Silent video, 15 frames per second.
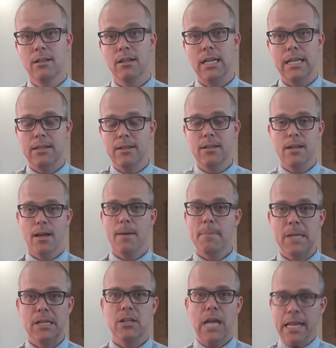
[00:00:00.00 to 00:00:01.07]
It,
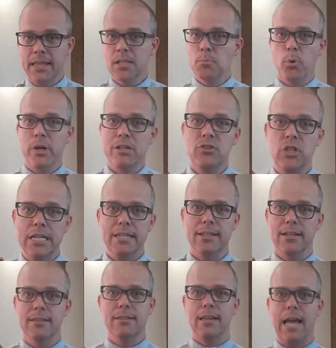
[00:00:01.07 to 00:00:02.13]
at this point,
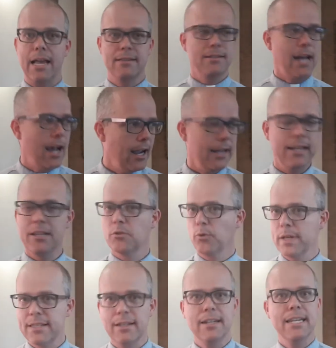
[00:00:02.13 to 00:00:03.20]
Jesus has died, he's
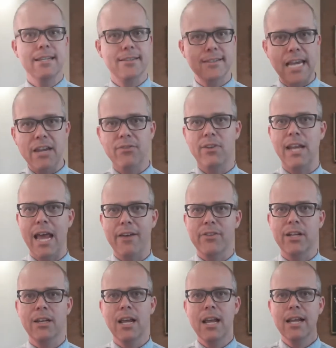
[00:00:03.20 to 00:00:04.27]
risen, he's safe in
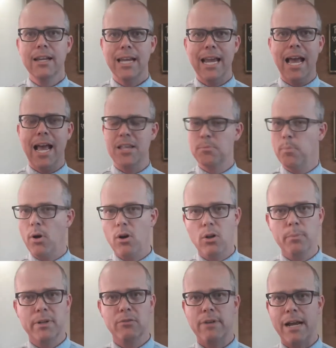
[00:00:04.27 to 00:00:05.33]
heaven. Has Paul
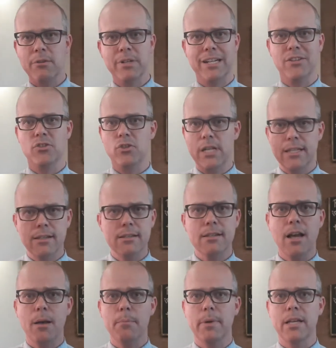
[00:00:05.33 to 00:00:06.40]
been rounding Jesus
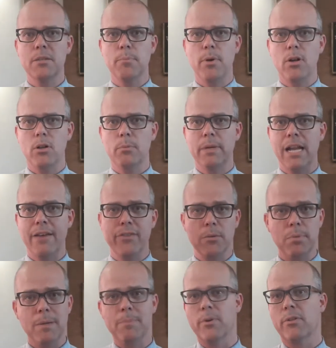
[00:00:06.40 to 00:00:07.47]
up? Has Paul been having
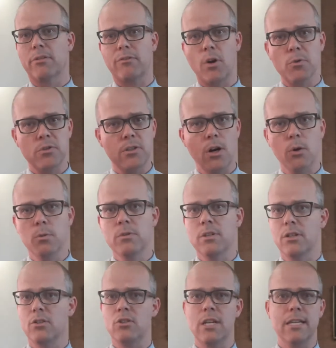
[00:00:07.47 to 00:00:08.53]
people throw stones
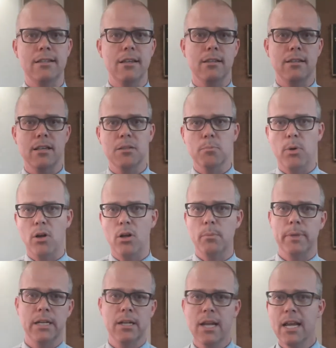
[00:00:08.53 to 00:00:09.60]
at Jesus? Has Paul
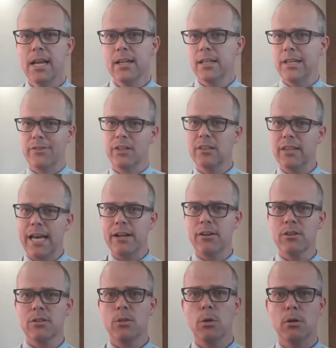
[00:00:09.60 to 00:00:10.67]
been given
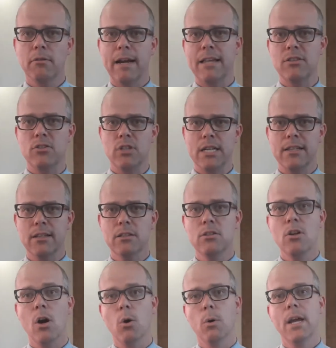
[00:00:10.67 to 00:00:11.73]
letters to arrest Jesus?
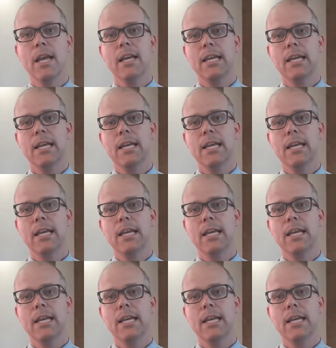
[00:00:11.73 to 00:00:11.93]
No.